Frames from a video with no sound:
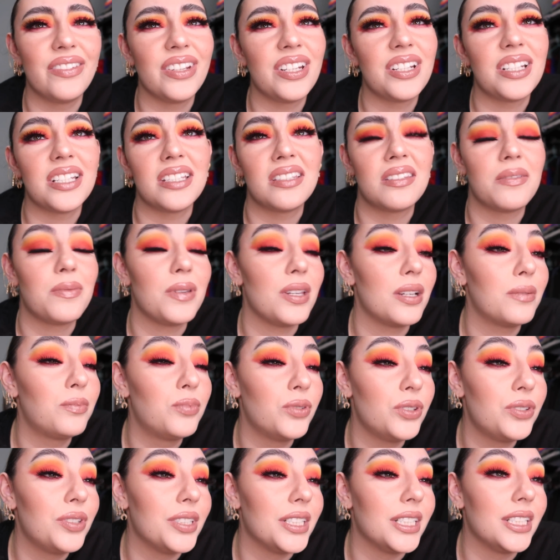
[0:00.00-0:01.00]
needs to be
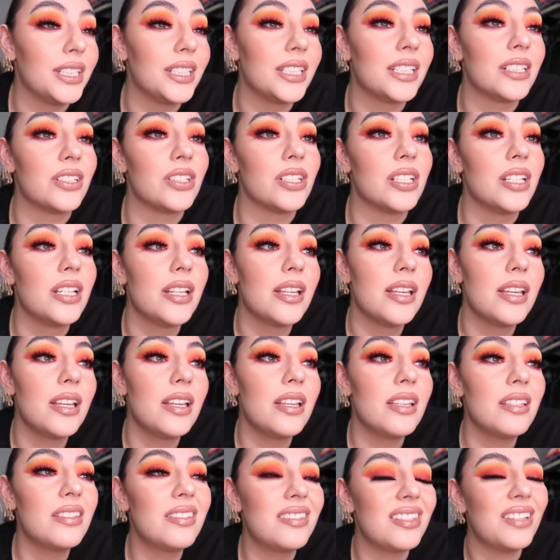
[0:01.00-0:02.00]
uploaded, and
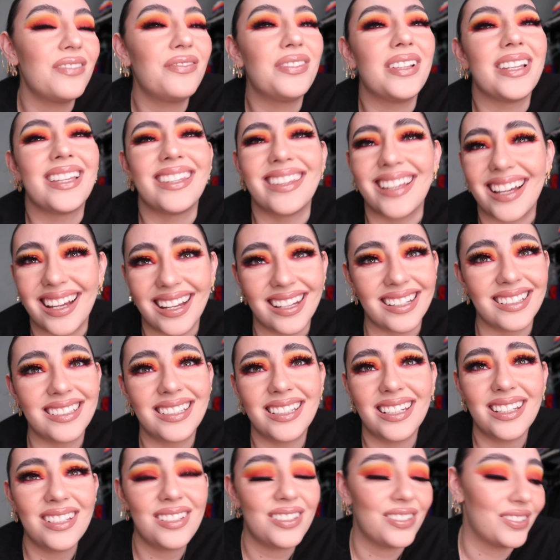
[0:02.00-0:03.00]
stuff like that.
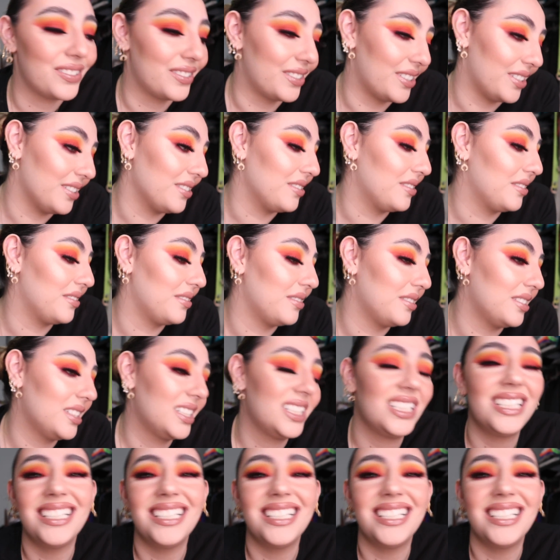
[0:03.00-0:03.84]
I don't know.